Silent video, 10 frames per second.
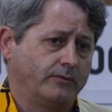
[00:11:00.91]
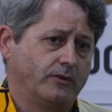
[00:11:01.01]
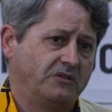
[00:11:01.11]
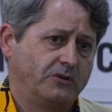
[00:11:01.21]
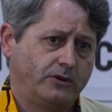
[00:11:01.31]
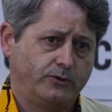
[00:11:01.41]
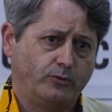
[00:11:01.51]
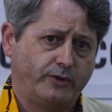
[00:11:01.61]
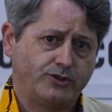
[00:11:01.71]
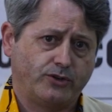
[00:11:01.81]
I'm going
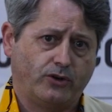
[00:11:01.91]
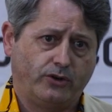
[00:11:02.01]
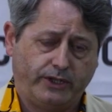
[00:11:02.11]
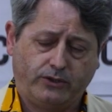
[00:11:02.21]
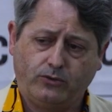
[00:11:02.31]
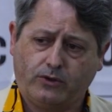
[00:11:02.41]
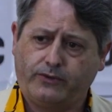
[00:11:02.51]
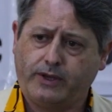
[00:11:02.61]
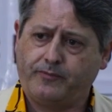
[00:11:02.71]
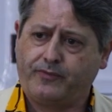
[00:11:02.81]
to mention only two of
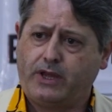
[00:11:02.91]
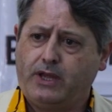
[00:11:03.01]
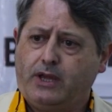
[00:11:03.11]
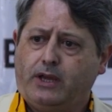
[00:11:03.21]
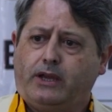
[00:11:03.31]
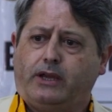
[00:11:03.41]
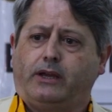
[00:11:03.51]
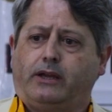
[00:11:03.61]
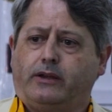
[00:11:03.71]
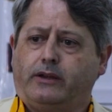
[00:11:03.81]
them.
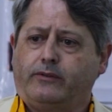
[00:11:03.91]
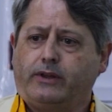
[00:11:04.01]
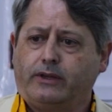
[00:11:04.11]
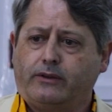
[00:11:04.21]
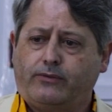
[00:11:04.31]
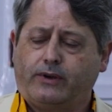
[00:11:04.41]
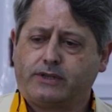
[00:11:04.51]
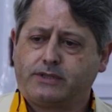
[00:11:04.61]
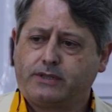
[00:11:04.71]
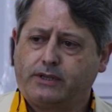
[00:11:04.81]
In the
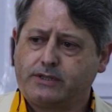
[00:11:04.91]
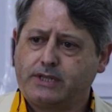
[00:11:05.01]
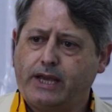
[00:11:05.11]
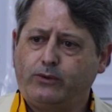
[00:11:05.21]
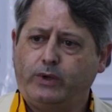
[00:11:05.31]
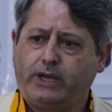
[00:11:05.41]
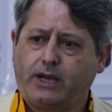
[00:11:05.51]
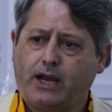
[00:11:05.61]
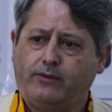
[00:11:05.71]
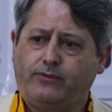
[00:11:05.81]
first slide, we
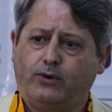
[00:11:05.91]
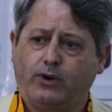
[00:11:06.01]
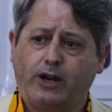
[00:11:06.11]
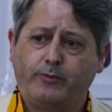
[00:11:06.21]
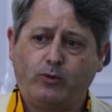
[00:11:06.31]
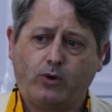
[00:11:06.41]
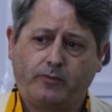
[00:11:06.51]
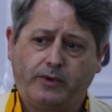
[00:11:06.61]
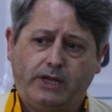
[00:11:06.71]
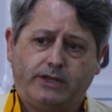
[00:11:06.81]
have fall
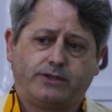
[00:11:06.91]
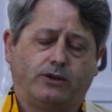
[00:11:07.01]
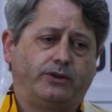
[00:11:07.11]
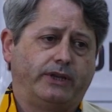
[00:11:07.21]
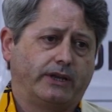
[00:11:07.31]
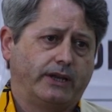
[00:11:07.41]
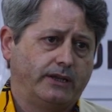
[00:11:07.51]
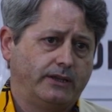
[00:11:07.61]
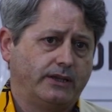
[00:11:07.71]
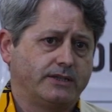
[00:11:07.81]
armyworm. So
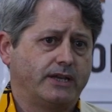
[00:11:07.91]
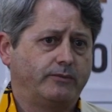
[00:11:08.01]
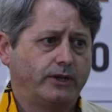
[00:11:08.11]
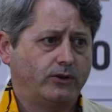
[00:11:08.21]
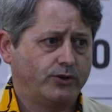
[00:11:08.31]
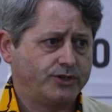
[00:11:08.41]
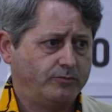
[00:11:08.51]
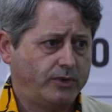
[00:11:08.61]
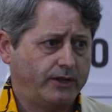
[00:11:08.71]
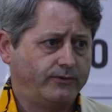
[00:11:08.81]
again, the same technology
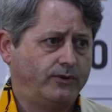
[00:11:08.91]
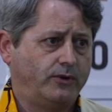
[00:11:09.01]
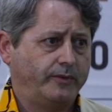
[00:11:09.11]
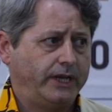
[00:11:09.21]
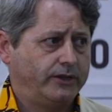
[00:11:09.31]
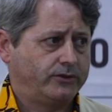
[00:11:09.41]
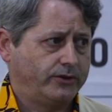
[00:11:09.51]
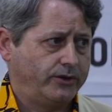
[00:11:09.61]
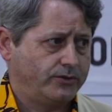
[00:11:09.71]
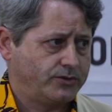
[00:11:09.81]
platform
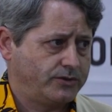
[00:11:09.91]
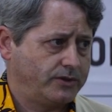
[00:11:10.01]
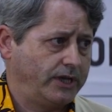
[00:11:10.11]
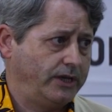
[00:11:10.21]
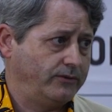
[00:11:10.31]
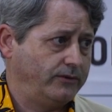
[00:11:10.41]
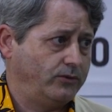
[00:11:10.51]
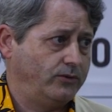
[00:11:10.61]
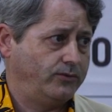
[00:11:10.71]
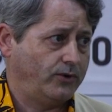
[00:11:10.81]
introduced
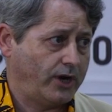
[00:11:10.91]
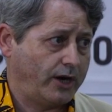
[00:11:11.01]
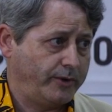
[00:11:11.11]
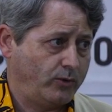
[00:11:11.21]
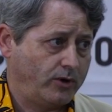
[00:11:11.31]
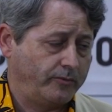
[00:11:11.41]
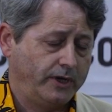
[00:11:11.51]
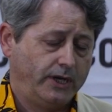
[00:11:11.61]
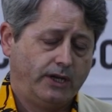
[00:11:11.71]
into fall armyworm.